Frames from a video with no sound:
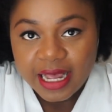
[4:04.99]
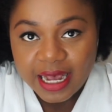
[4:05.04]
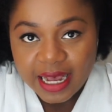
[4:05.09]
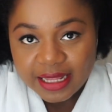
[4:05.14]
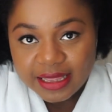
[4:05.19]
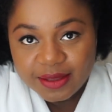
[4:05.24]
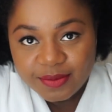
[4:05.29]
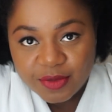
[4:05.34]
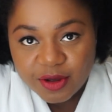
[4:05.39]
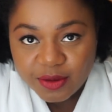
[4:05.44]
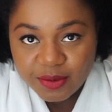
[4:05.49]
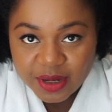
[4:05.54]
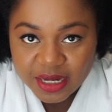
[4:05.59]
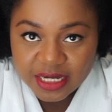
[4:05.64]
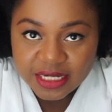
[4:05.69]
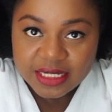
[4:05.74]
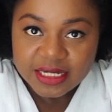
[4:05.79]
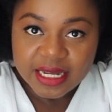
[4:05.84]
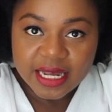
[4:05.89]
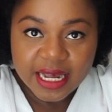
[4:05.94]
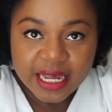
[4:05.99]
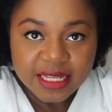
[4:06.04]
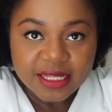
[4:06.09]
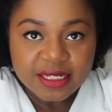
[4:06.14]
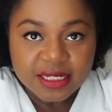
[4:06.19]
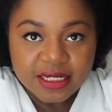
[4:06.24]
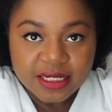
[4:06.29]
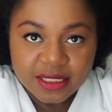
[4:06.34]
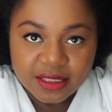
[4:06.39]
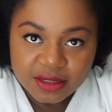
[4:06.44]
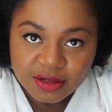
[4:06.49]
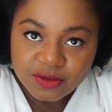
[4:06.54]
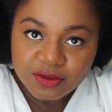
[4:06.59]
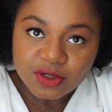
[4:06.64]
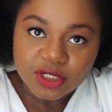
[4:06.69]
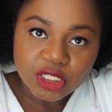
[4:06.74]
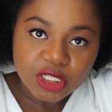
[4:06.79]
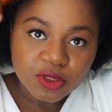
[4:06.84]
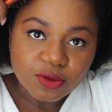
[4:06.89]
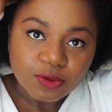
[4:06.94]
at the moment I just don't
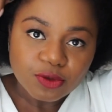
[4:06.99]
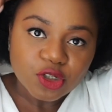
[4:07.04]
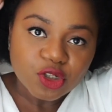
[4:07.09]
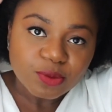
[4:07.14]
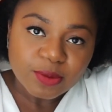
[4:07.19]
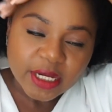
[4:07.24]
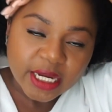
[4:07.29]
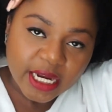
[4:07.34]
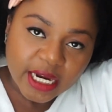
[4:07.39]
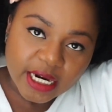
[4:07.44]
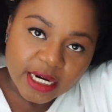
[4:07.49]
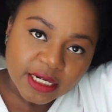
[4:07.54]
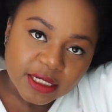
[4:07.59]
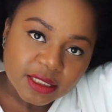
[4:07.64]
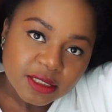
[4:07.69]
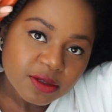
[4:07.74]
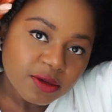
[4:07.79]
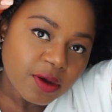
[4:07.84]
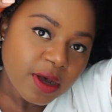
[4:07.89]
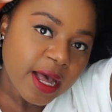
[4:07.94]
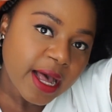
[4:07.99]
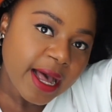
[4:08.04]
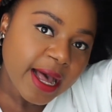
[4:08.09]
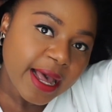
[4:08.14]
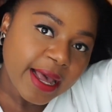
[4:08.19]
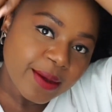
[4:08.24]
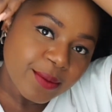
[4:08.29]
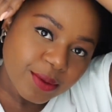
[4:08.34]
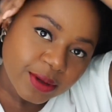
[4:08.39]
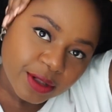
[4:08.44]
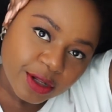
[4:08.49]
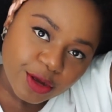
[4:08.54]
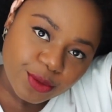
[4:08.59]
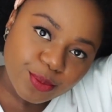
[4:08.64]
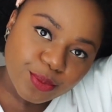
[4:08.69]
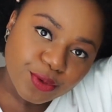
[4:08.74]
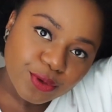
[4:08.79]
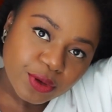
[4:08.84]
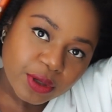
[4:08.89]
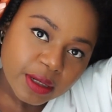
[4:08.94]
want to wash my hair, so I will
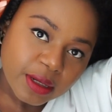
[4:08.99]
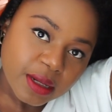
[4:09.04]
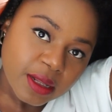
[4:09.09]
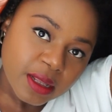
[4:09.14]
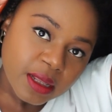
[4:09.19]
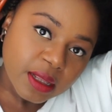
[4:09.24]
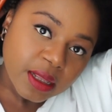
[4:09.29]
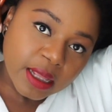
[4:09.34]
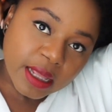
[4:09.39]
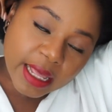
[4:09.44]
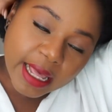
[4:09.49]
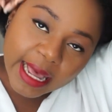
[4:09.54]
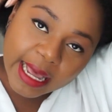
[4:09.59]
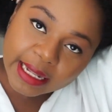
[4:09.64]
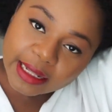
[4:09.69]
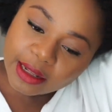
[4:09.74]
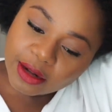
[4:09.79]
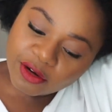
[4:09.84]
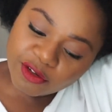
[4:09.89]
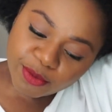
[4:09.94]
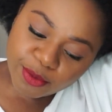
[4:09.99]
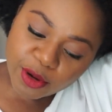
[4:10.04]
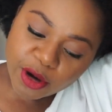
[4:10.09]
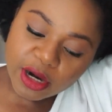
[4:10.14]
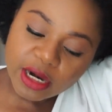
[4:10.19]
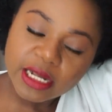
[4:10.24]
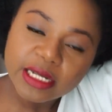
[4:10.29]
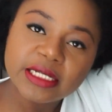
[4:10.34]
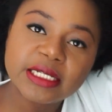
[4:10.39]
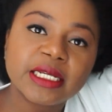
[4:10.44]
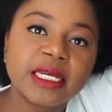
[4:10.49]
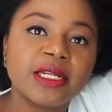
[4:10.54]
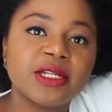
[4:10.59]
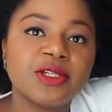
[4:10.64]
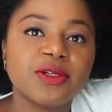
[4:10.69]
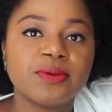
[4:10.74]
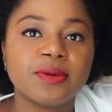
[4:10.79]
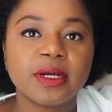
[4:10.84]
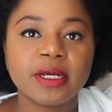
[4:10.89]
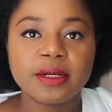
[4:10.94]
not put a lot of product
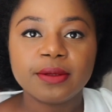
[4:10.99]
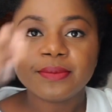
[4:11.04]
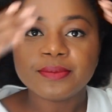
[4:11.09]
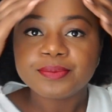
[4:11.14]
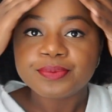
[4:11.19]
into it.